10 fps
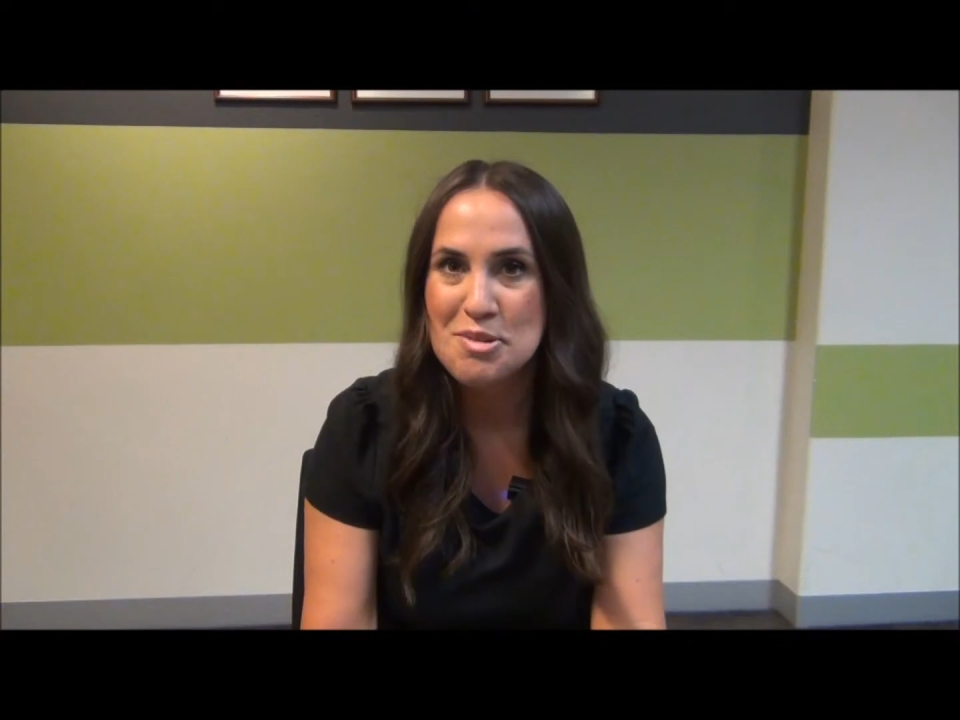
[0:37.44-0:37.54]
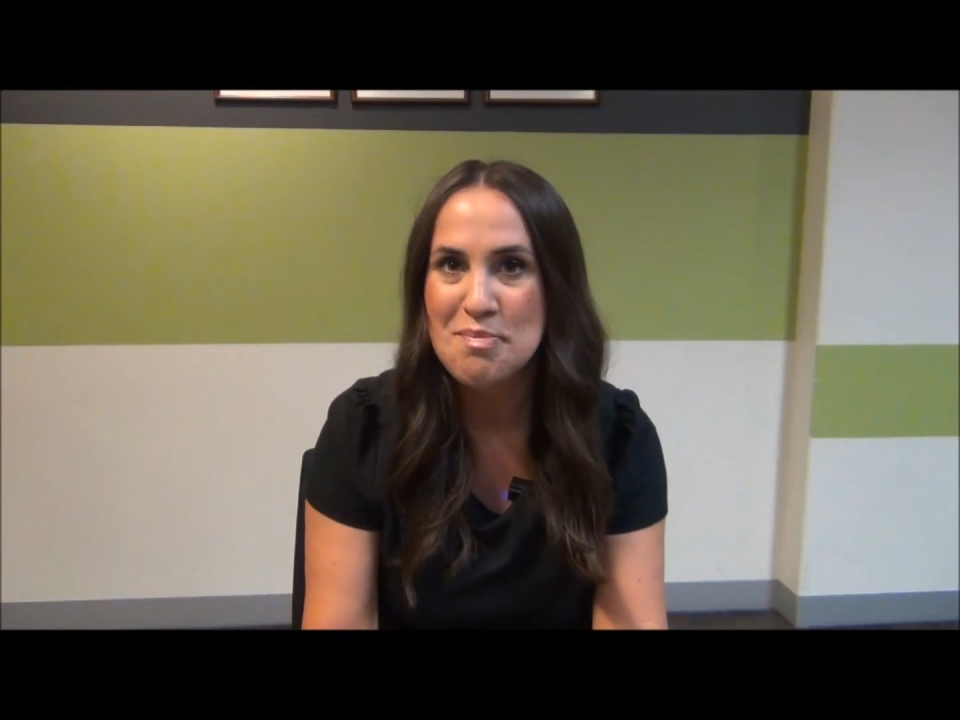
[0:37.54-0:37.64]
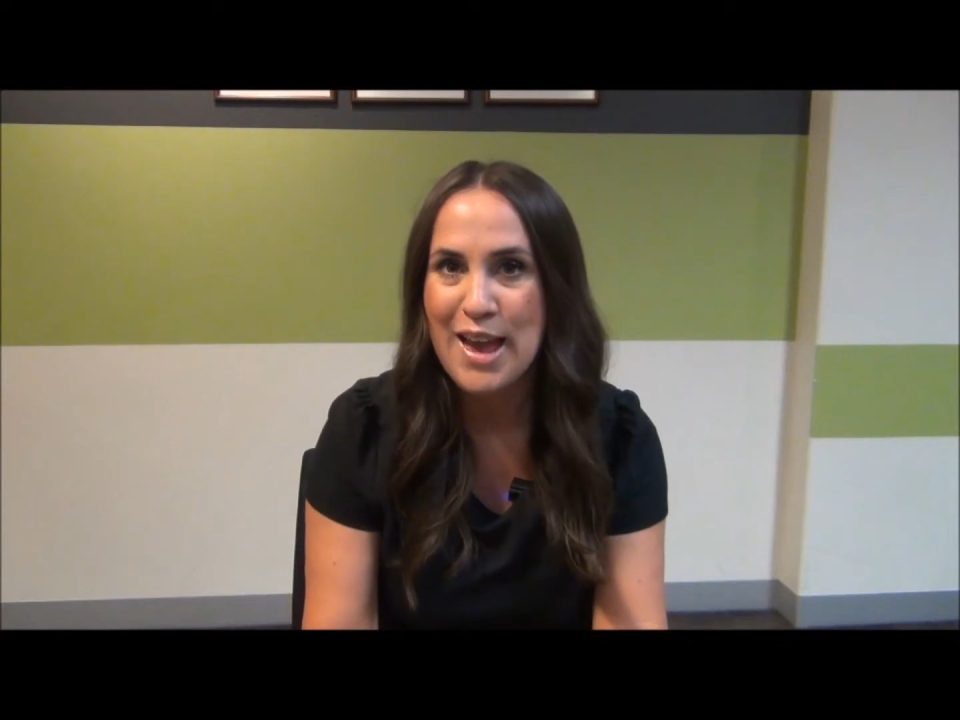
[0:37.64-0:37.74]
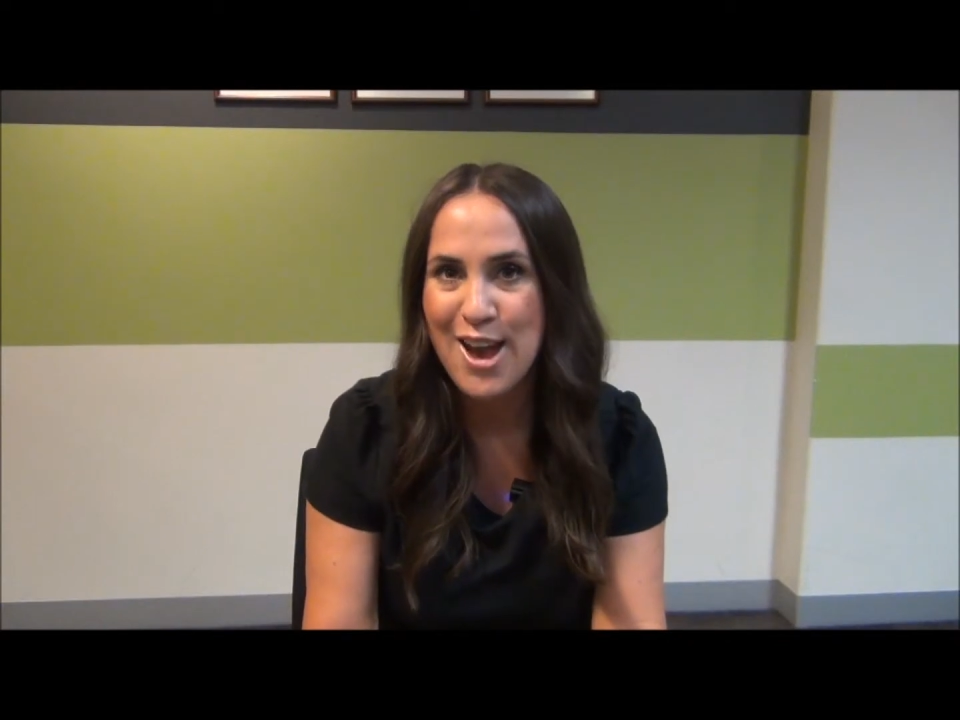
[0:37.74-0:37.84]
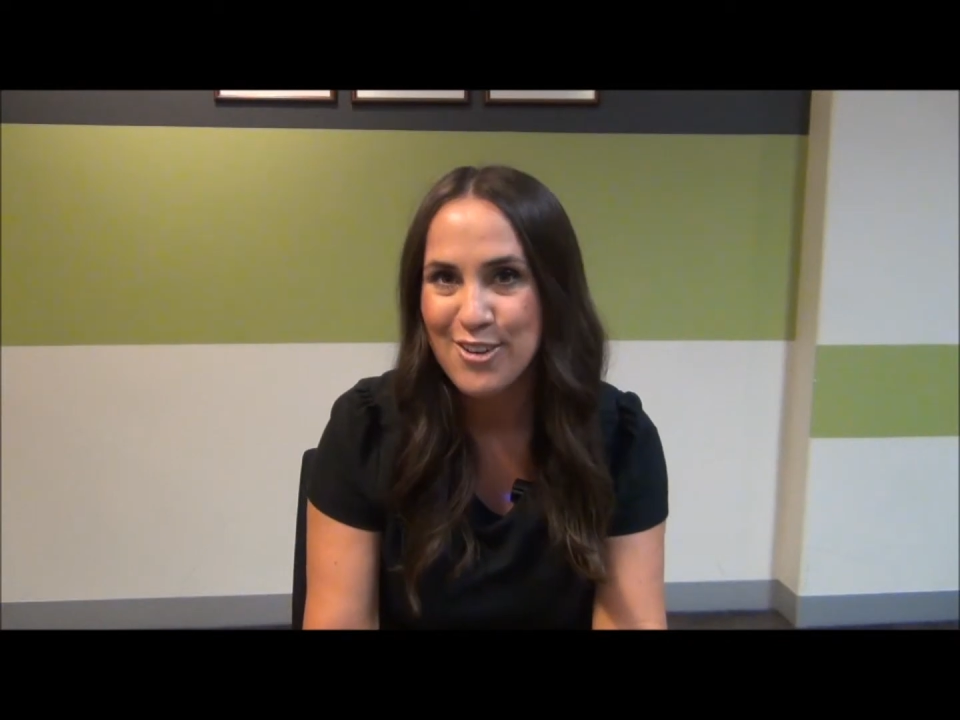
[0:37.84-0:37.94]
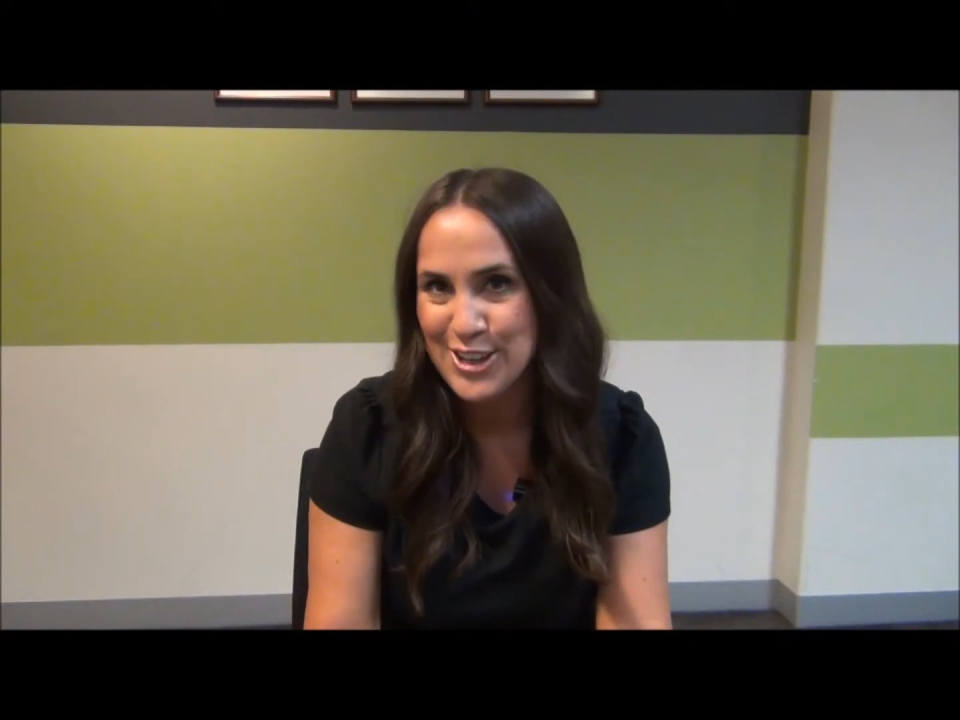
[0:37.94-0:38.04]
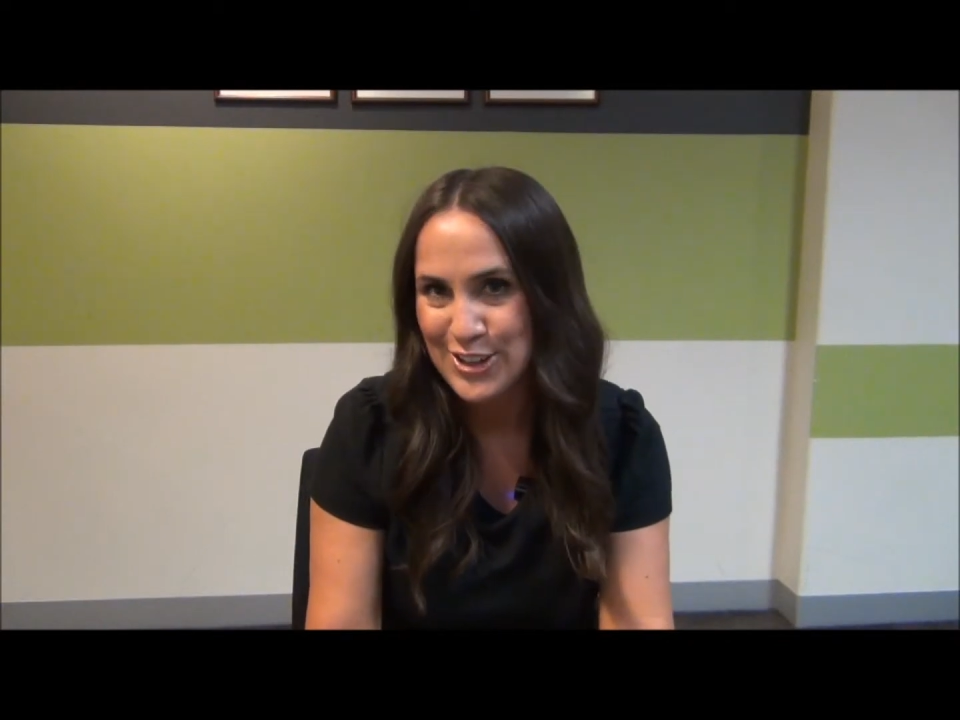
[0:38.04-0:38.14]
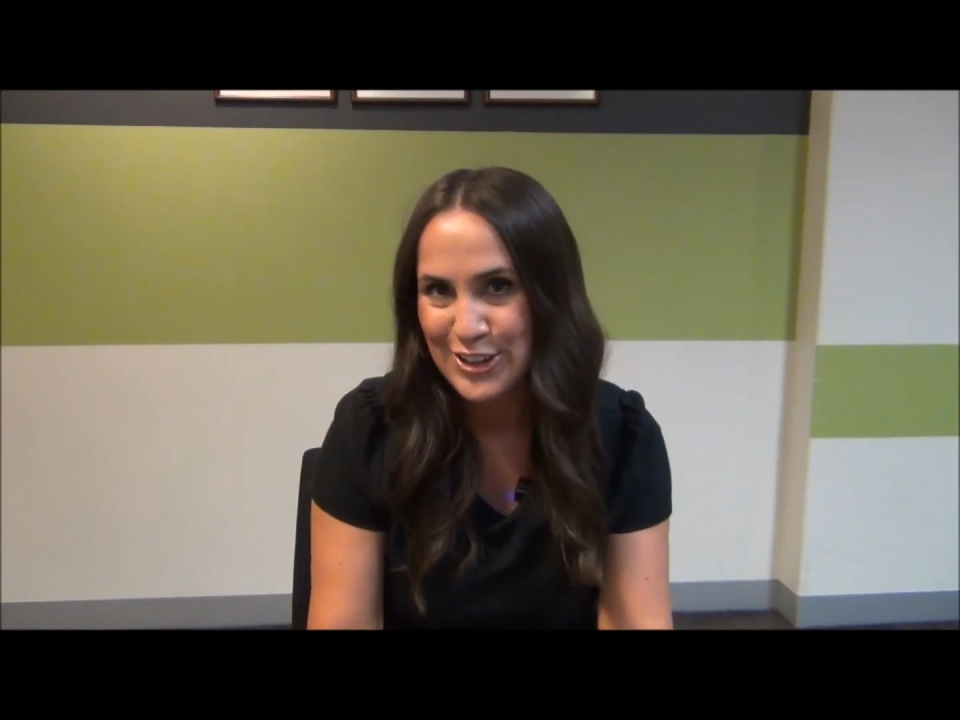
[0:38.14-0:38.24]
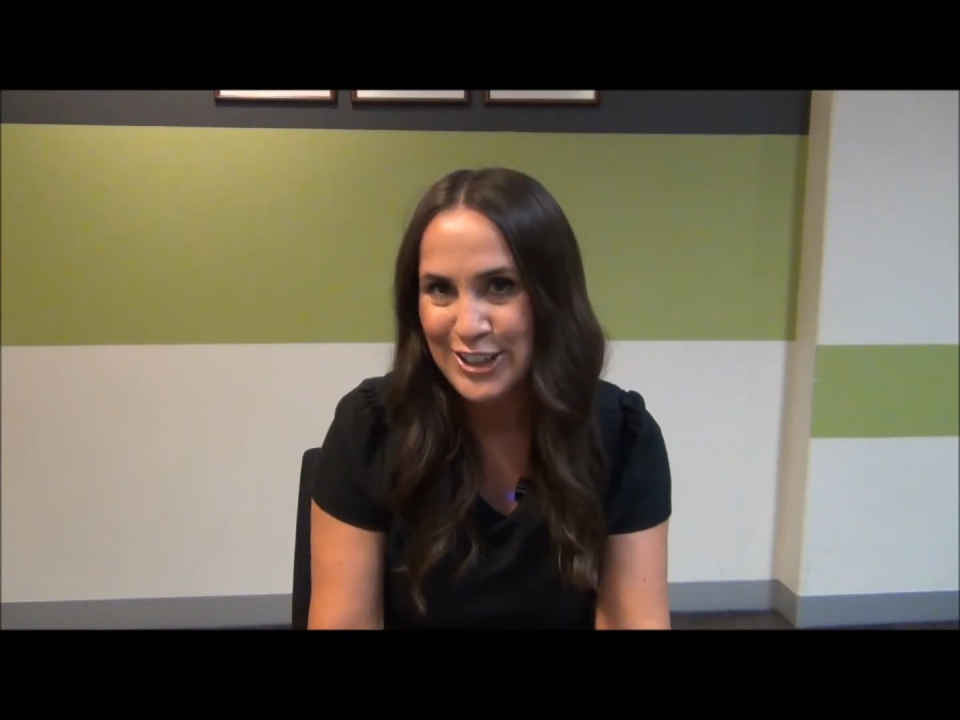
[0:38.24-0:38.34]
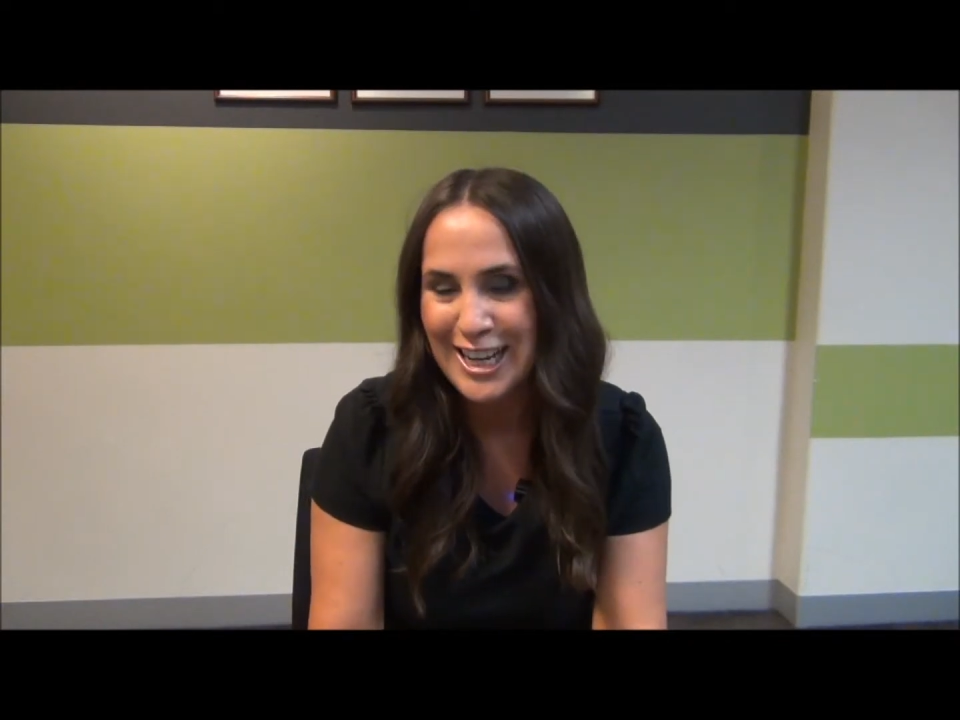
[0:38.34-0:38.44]
to empower
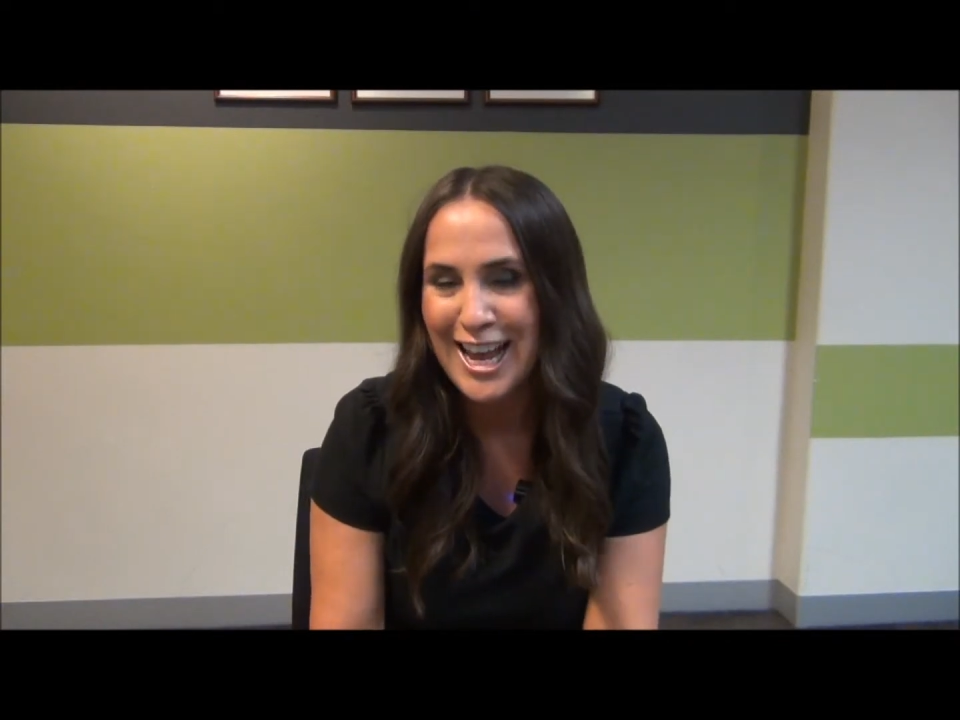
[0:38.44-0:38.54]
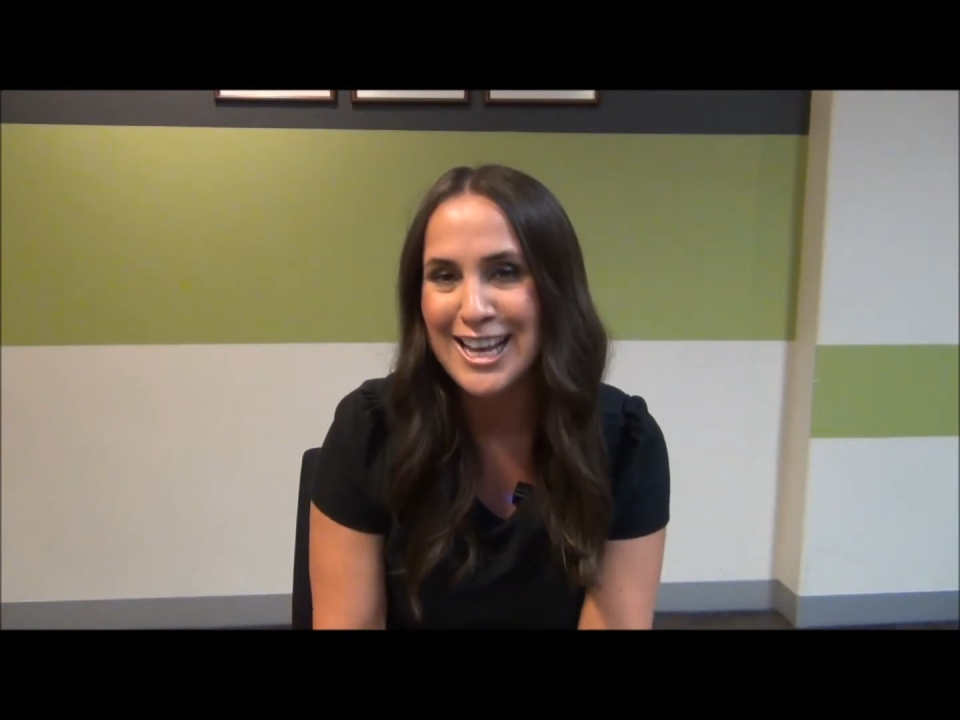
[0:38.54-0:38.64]
you